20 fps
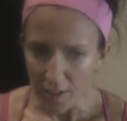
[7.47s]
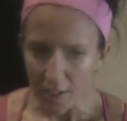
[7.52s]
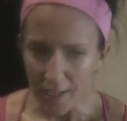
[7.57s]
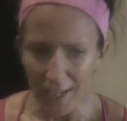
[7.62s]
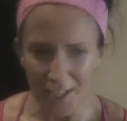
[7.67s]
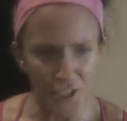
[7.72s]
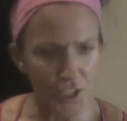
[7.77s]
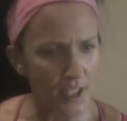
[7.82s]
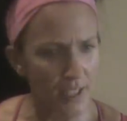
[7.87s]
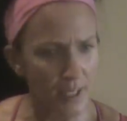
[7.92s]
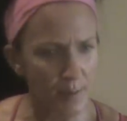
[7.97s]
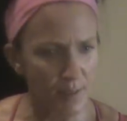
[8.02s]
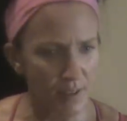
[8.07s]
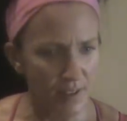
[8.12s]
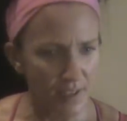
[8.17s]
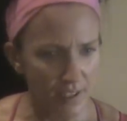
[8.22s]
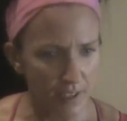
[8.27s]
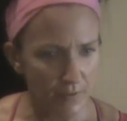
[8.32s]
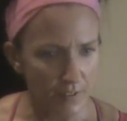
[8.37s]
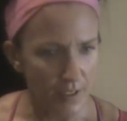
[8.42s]
Actually, come to
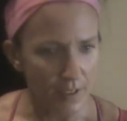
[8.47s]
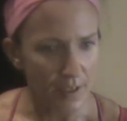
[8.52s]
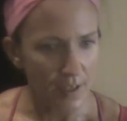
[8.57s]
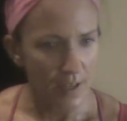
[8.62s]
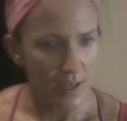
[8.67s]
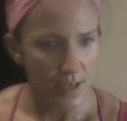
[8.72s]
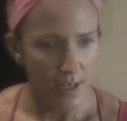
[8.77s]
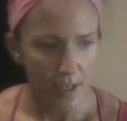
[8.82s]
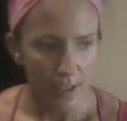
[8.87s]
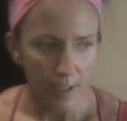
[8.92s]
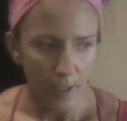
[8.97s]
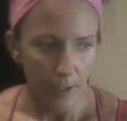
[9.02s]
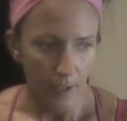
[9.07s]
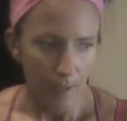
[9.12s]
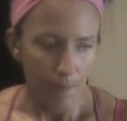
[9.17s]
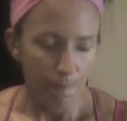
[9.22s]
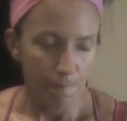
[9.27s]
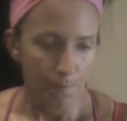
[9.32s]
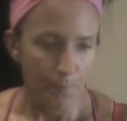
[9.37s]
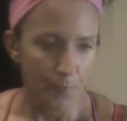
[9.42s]
think of it,
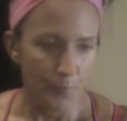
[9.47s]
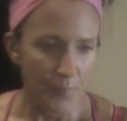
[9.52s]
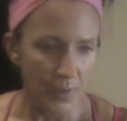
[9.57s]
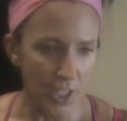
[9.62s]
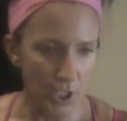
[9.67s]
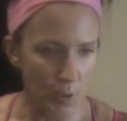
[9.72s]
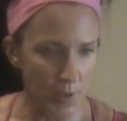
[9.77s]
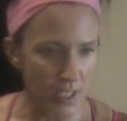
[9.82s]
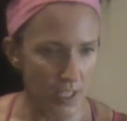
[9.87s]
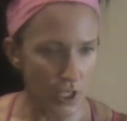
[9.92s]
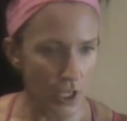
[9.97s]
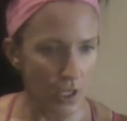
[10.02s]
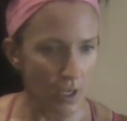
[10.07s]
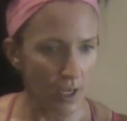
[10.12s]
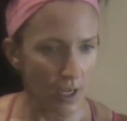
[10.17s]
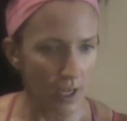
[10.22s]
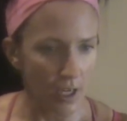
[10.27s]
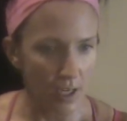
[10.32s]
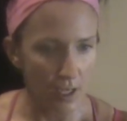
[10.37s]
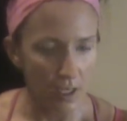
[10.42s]
this was
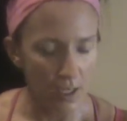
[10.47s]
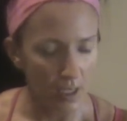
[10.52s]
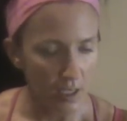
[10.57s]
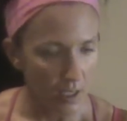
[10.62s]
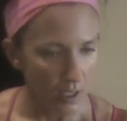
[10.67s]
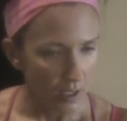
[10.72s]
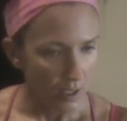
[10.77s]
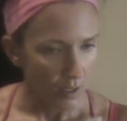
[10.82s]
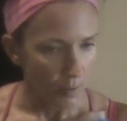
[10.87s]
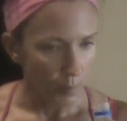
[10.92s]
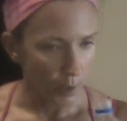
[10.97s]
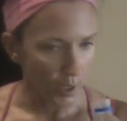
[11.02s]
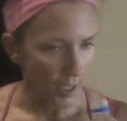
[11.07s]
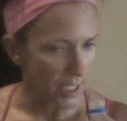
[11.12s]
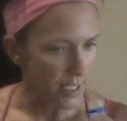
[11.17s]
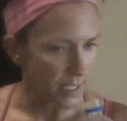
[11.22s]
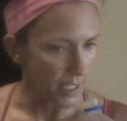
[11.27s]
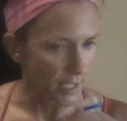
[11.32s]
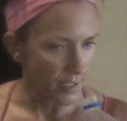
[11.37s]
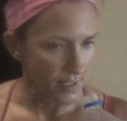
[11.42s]
a uh, more
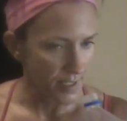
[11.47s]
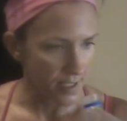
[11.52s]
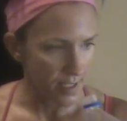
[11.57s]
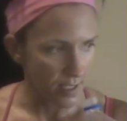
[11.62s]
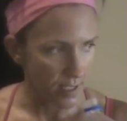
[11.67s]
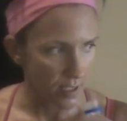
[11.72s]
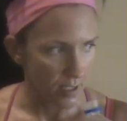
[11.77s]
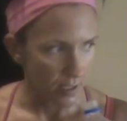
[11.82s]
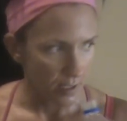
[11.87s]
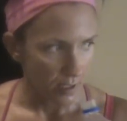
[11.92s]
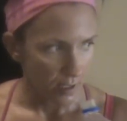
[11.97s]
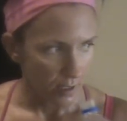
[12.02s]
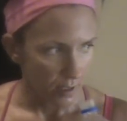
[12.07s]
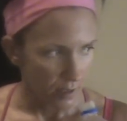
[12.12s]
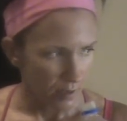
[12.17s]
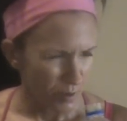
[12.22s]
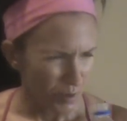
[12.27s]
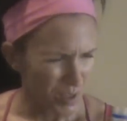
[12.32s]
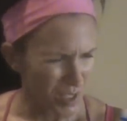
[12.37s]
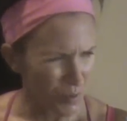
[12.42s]
condensed,
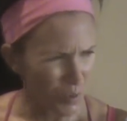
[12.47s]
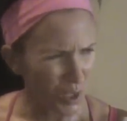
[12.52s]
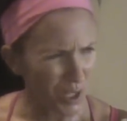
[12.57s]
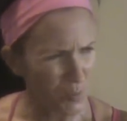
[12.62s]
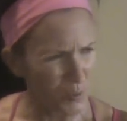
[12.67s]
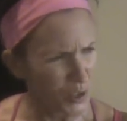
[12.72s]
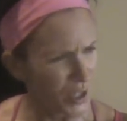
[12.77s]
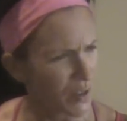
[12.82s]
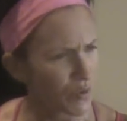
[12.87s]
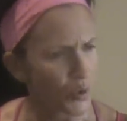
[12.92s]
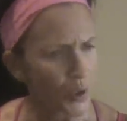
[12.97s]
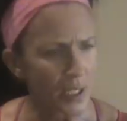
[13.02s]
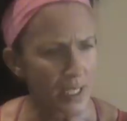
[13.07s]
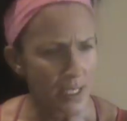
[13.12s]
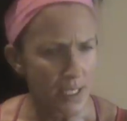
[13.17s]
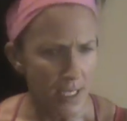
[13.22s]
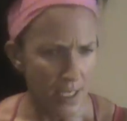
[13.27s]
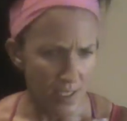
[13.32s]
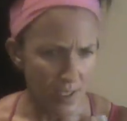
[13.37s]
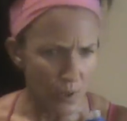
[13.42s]
this the word I'm looking for,
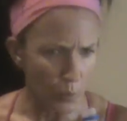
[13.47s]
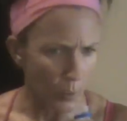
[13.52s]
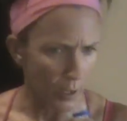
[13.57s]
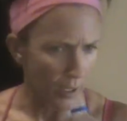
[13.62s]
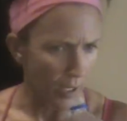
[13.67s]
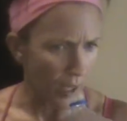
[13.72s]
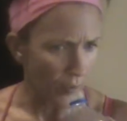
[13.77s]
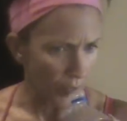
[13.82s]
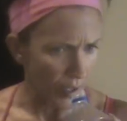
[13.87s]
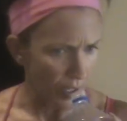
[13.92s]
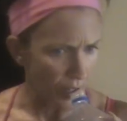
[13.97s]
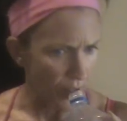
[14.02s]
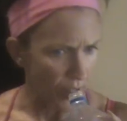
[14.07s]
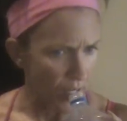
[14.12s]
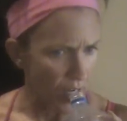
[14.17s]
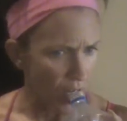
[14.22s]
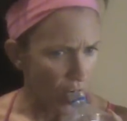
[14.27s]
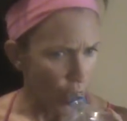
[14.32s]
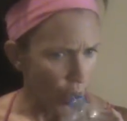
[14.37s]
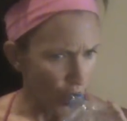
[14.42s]
condensed workout than I thought.